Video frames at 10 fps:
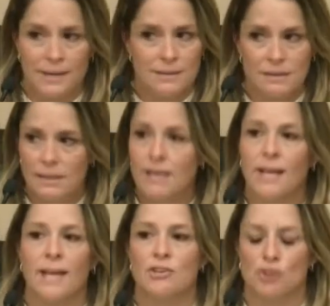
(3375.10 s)

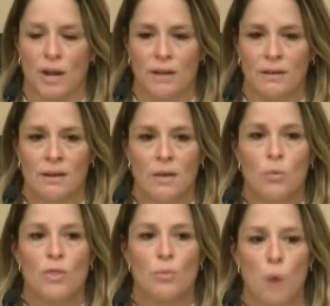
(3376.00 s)
litigation
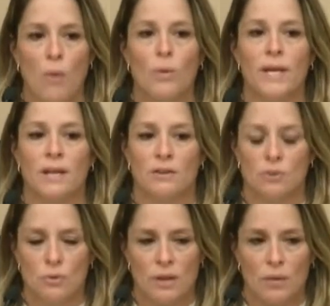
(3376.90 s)
with what we can
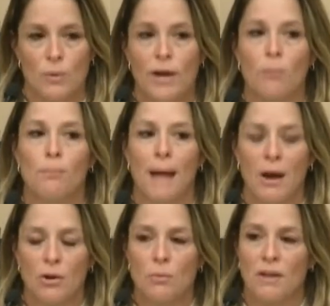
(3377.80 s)
do there. We are
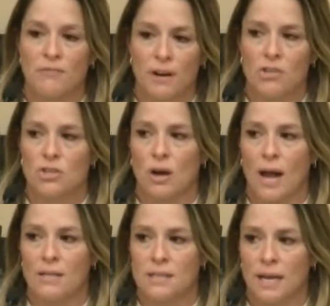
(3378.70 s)
bound by fair share
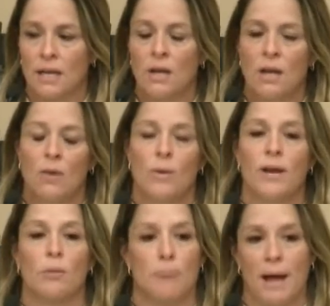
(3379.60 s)
housing. We
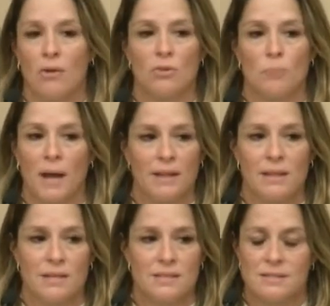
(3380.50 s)
are bound by
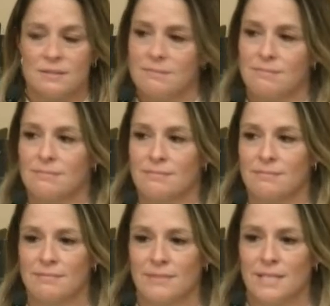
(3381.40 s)
these
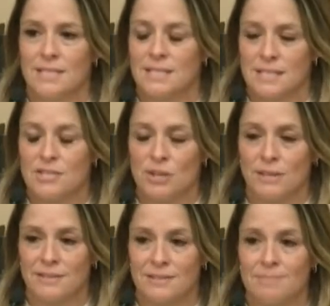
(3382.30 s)
decisions.